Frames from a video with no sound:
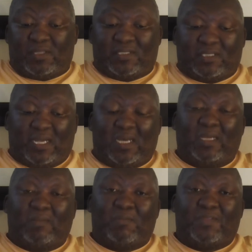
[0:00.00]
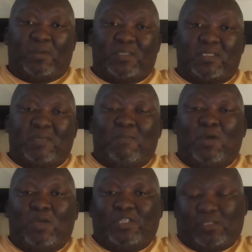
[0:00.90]
this time, there was
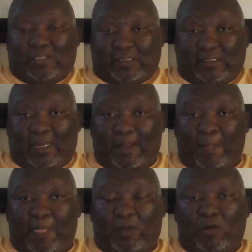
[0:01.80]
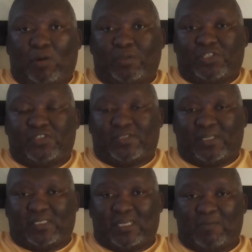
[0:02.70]
emerging
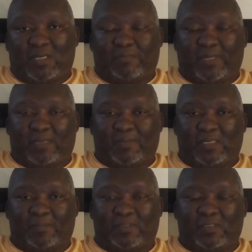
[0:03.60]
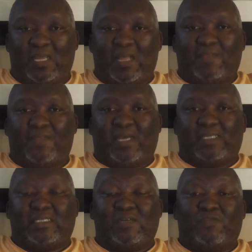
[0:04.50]
consciousness among black people, the
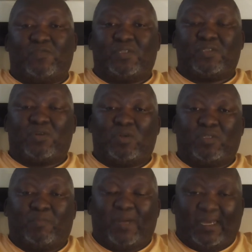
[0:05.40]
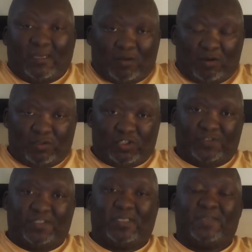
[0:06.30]
idea of what is called black
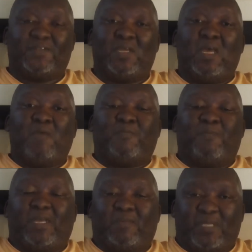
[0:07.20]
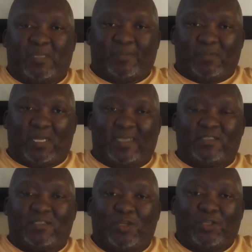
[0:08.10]
consciousness, black people
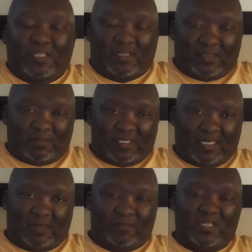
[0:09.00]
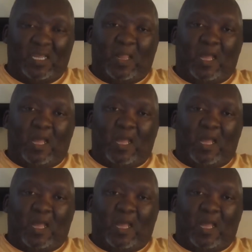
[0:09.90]
asserting themselves,